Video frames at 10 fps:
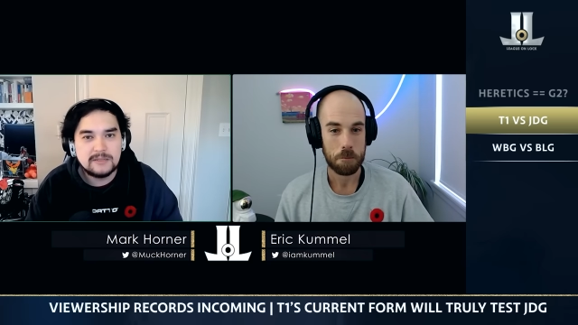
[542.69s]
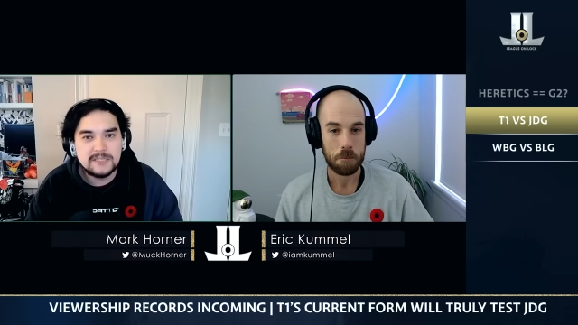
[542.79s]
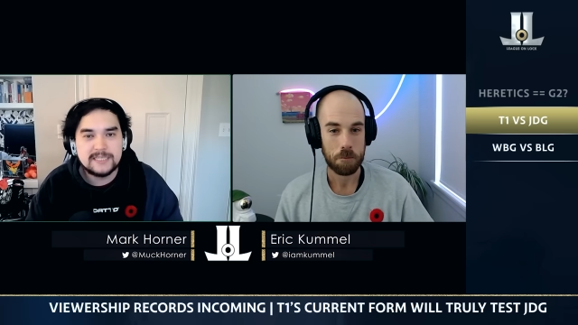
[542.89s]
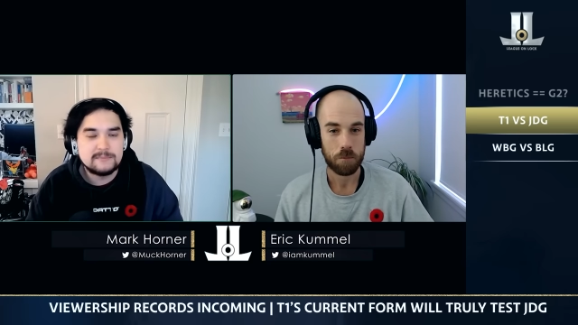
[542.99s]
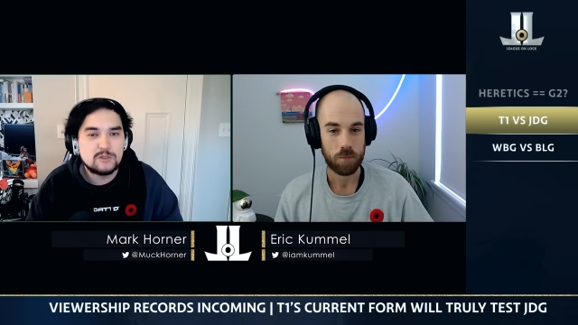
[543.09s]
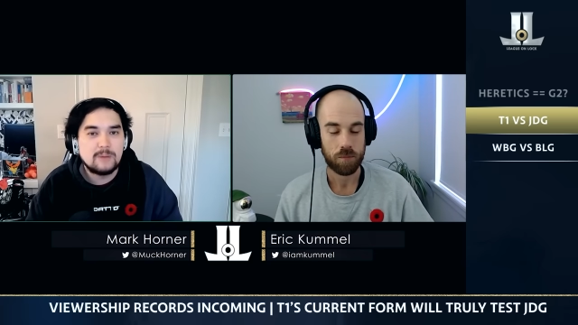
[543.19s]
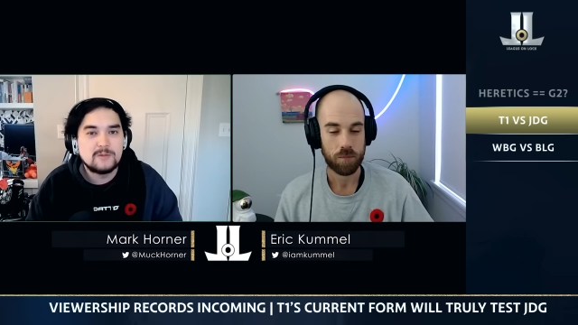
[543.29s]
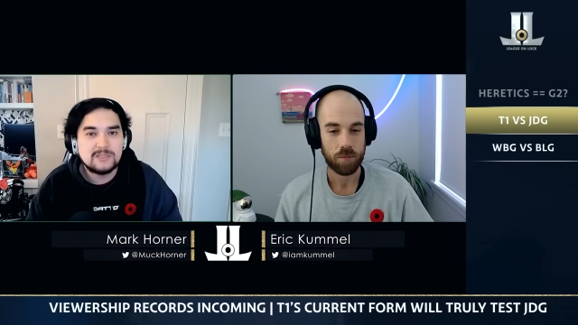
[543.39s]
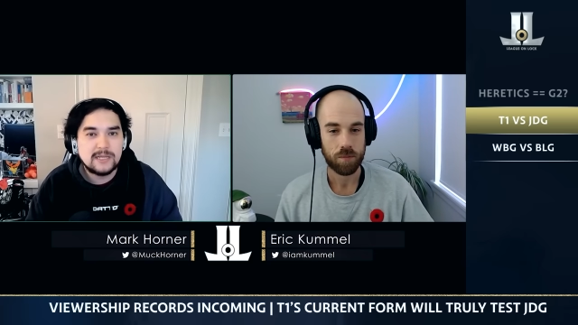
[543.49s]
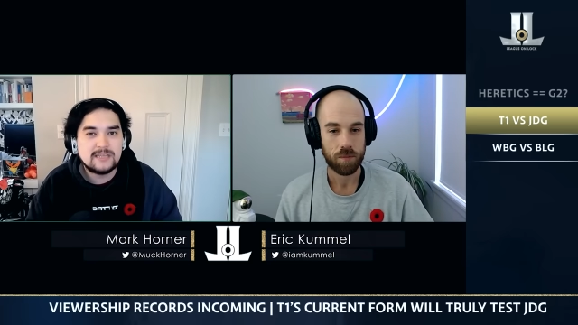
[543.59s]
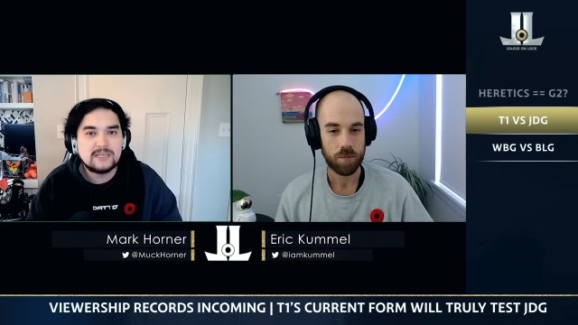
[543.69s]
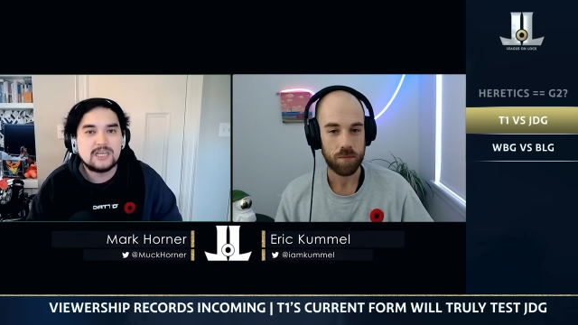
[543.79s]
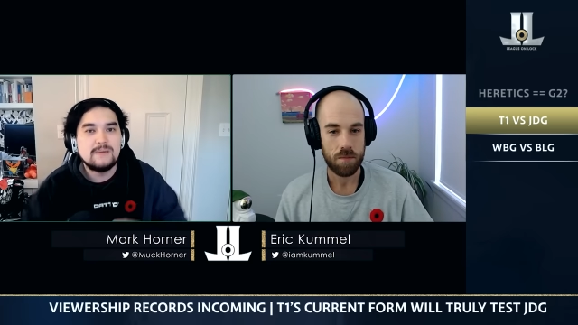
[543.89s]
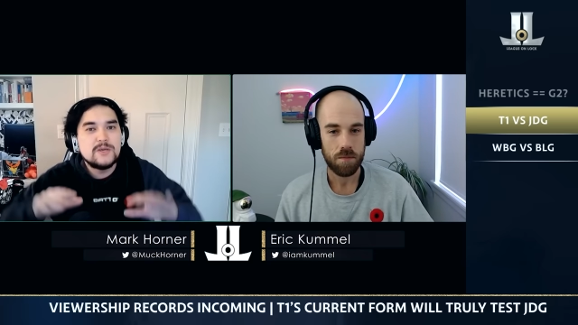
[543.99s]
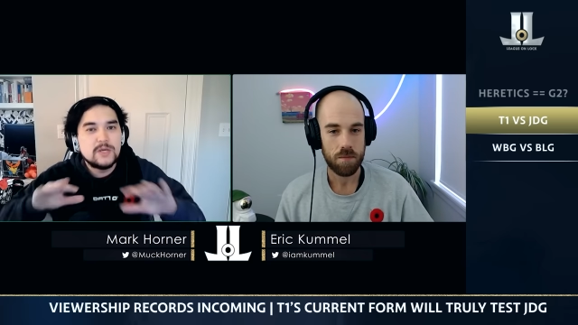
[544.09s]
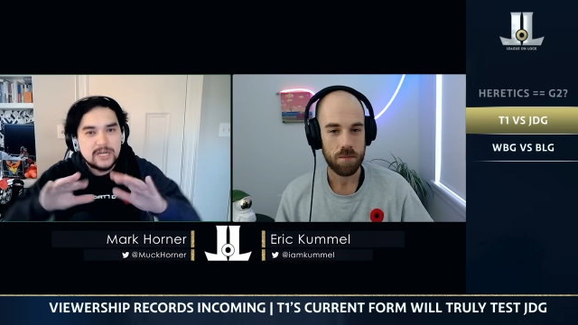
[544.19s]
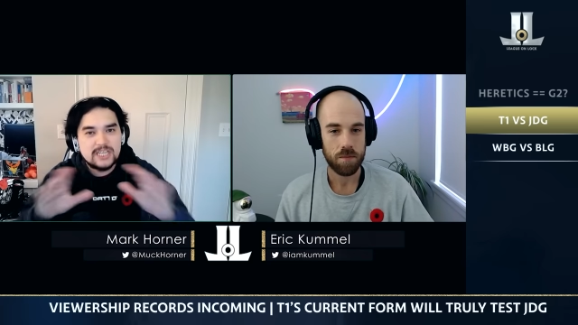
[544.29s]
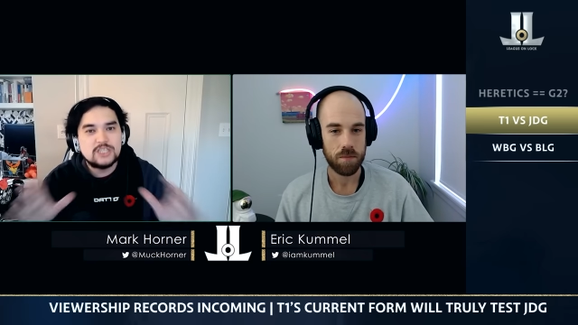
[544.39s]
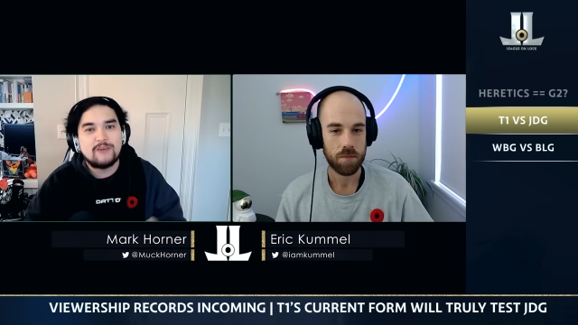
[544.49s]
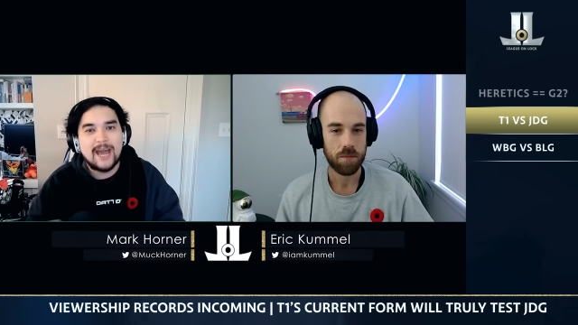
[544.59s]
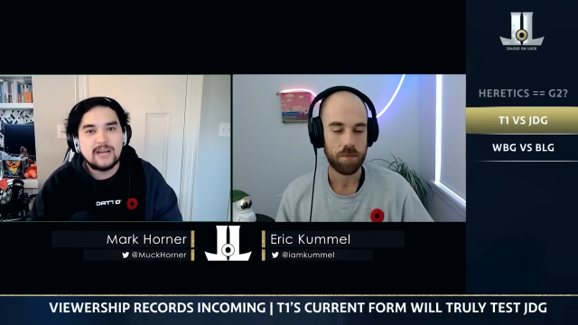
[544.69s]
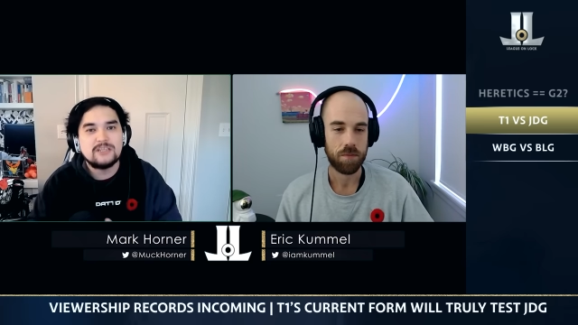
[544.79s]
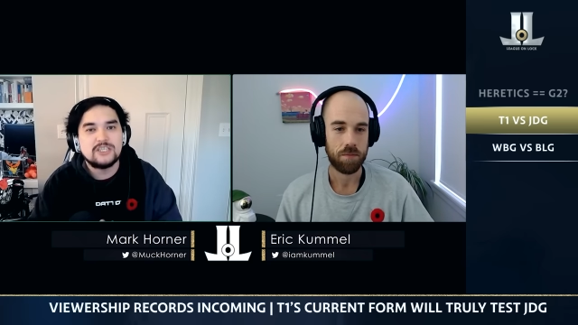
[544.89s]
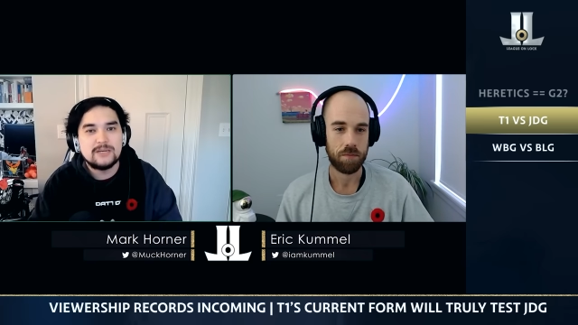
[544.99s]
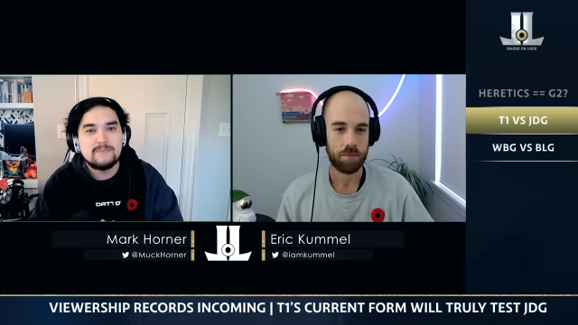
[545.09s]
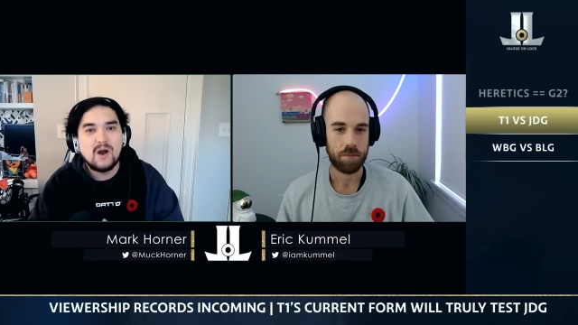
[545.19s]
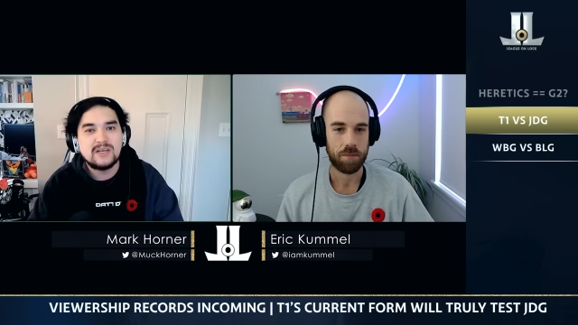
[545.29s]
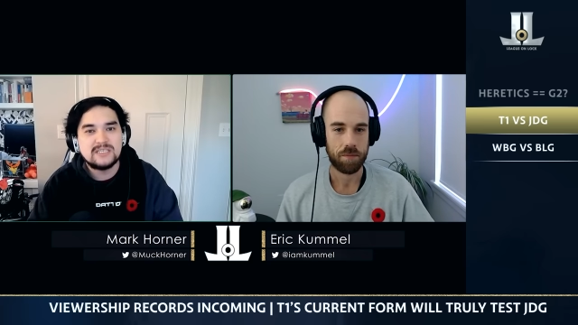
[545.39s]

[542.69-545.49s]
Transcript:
Speaker 1: it seems almost like the community strategy amongst